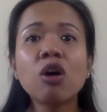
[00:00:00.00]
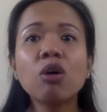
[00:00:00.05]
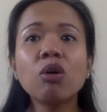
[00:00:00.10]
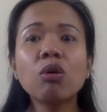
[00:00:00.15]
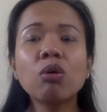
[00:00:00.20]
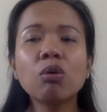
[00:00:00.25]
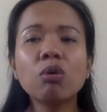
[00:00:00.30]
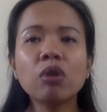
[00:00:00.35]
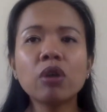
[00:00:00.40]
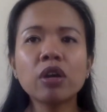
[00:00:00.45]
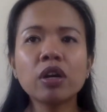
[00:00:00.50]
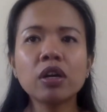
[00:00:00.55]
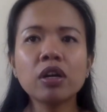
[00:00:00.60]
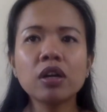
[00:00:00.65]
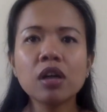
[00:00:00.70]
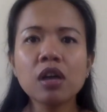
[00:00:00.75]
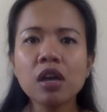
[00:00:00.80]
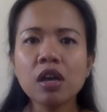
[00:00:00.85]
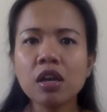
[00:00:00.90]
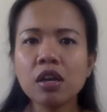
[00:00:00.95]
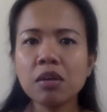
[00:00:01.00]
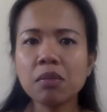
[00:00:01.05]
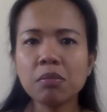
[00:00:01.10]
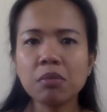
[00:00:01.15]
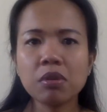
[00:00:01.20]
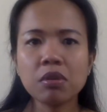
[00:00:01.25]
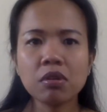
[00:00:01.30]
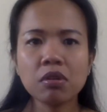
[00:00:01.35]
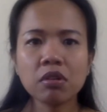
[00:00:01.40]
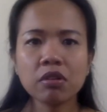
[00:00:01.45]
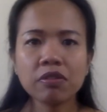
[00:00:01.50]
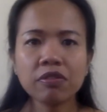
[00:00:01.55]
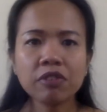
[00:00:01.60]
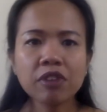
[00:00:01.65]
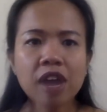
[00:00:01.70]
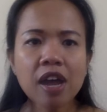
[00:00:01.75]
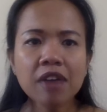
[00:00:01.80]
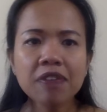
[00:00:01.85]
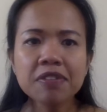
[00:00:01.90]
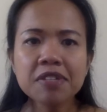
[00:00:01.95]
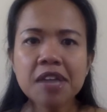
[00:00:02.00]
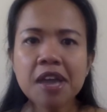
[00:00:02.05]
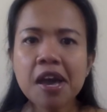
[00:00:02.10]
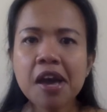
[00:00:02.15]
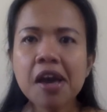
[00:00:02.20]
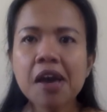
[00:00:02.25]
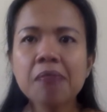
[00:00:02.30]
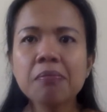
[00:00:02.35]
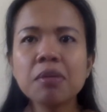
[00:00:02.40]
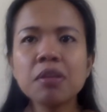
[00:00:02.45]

or in the middle of craft time,